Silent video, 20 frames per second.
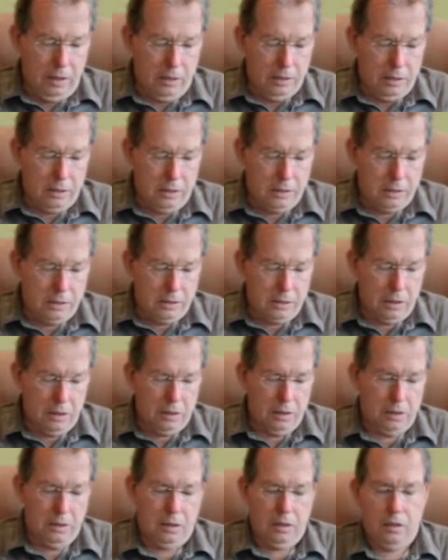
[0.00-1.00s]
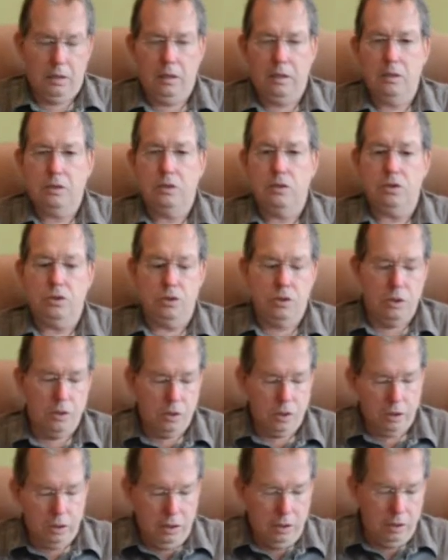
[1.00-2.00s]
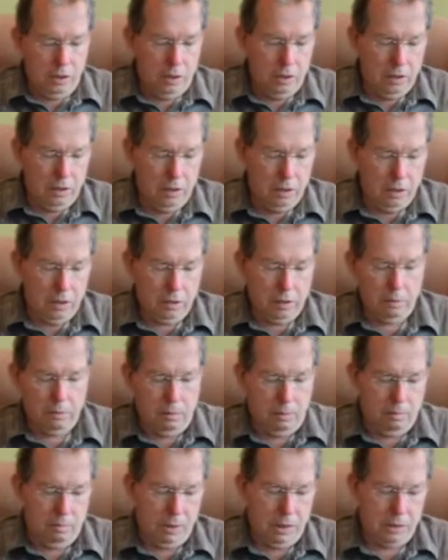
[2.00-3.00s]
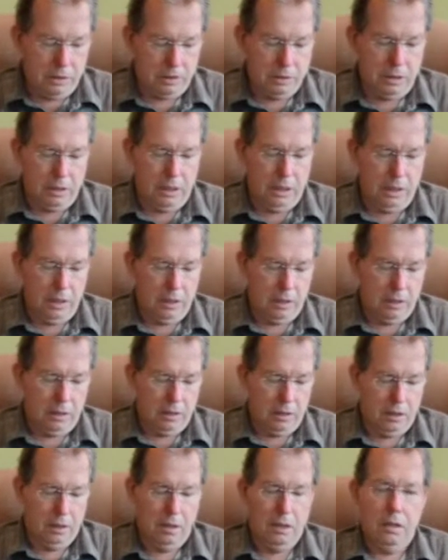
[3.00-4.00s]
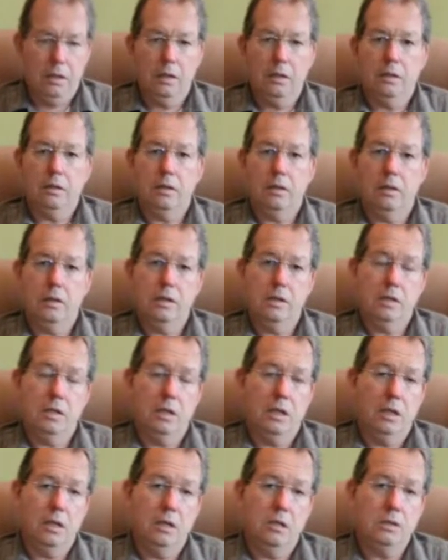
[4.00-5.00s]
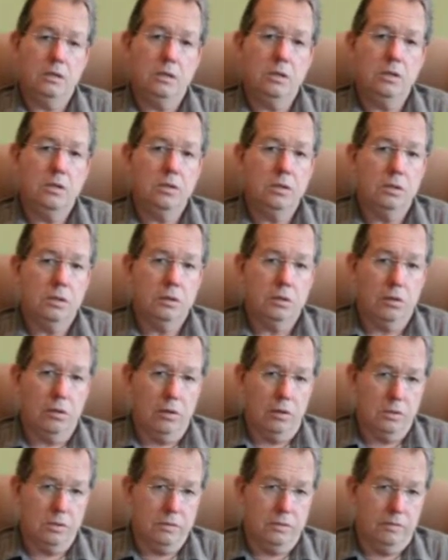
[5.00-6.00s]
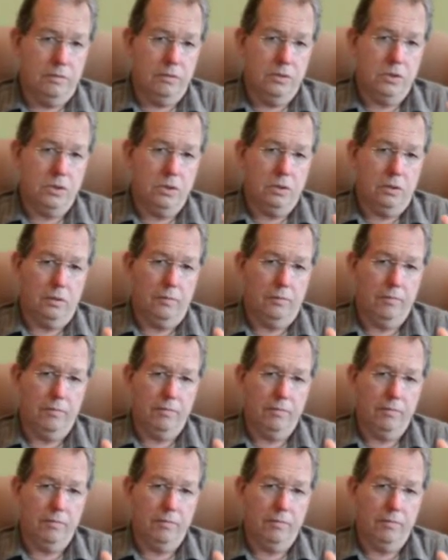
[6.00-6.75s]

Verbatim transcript: that uh, it is a journey that we make together that it is into God's future,